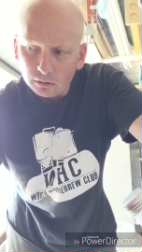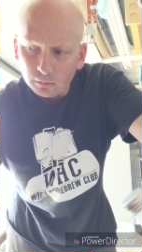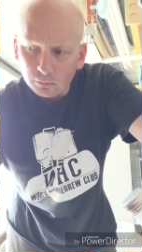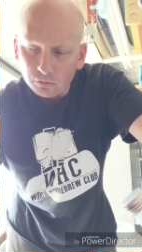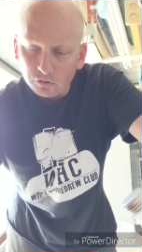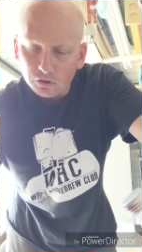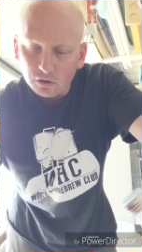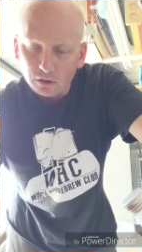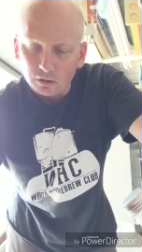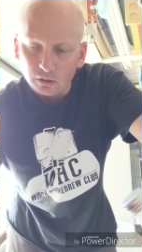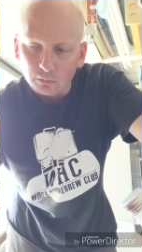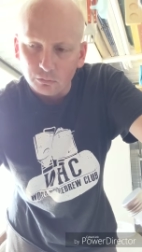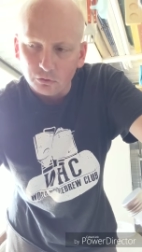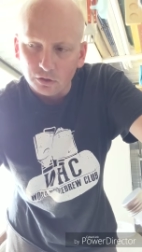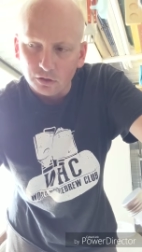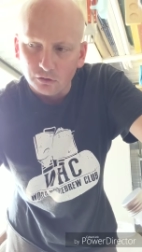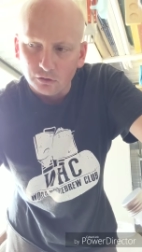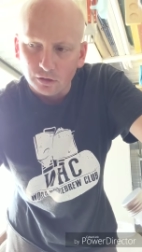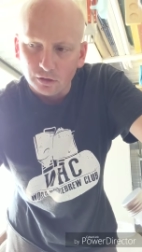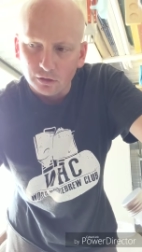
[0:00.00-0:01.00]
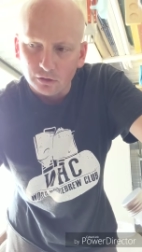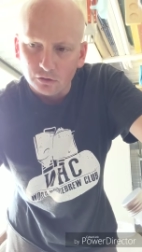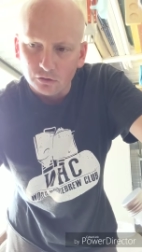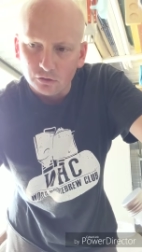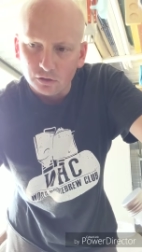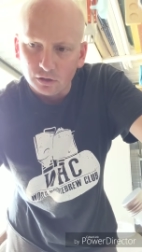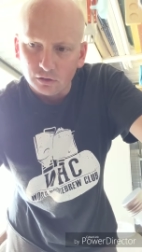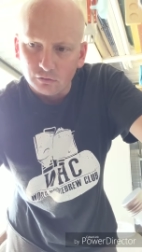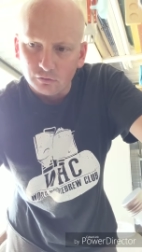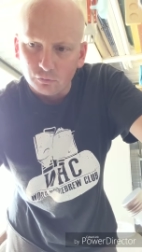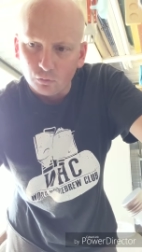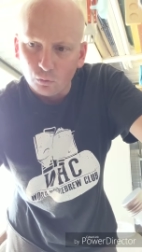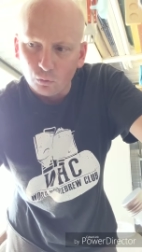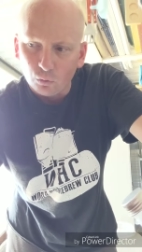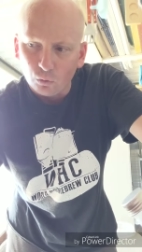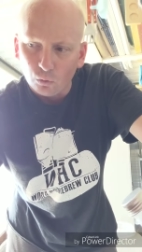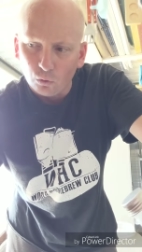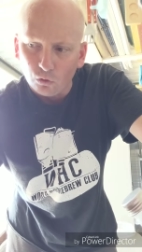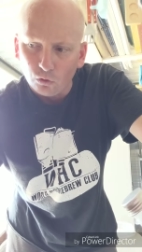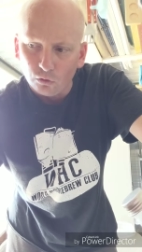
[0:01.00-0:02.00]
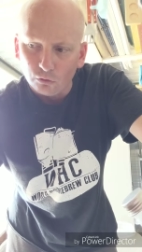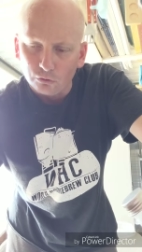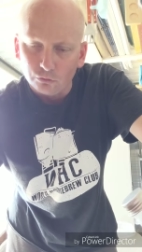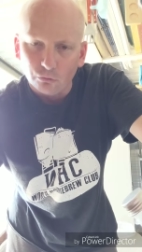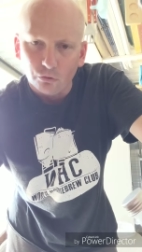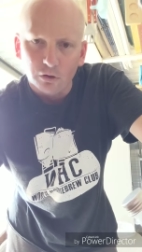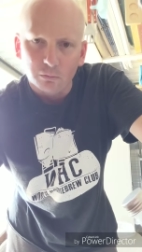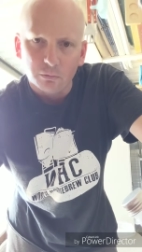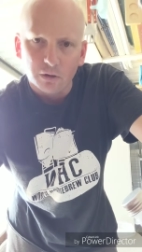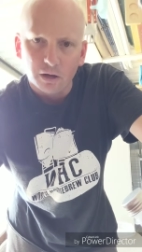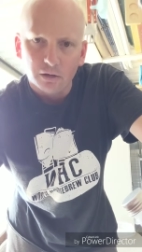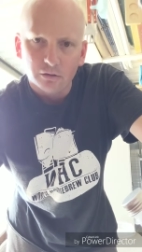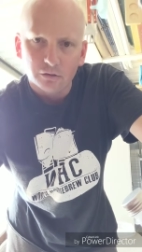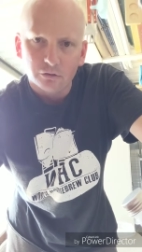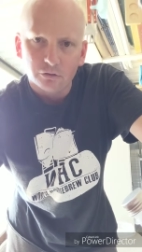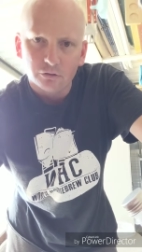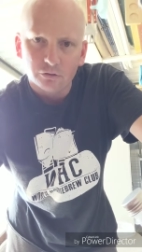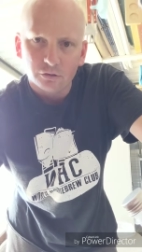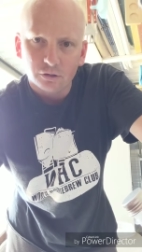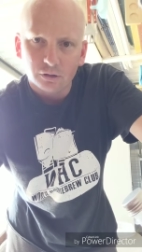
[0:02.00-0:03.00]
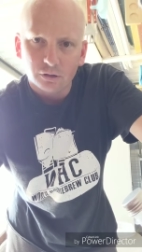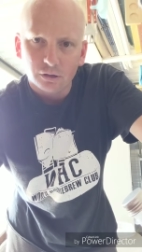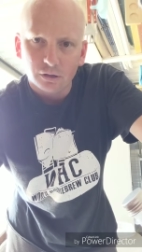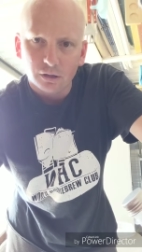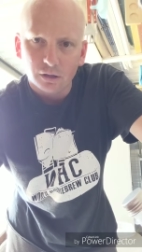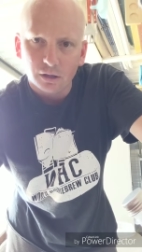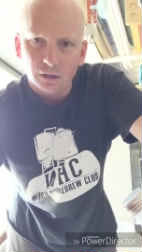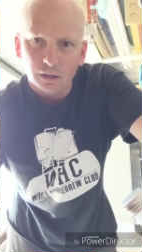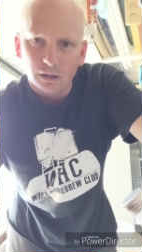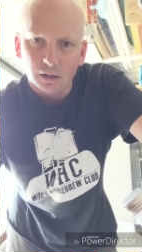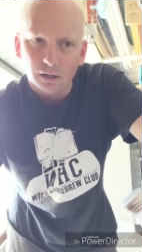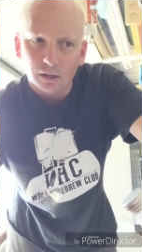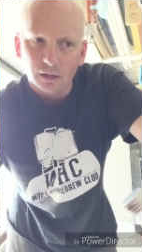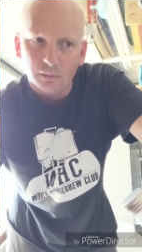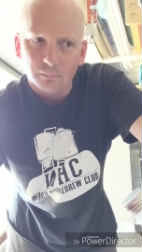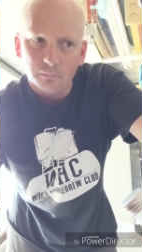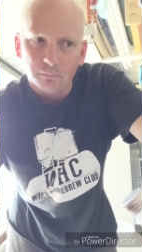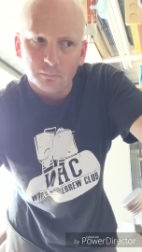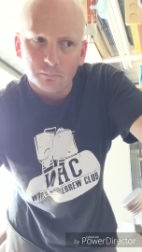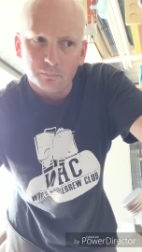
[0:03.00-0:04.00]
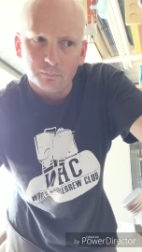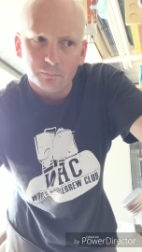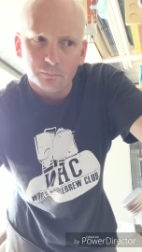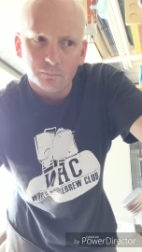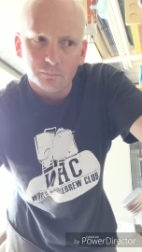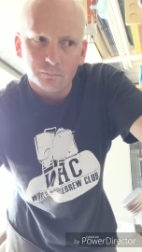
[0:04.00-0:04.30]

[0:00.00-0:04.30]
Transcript: The particular mead's going to sit for 3 months, and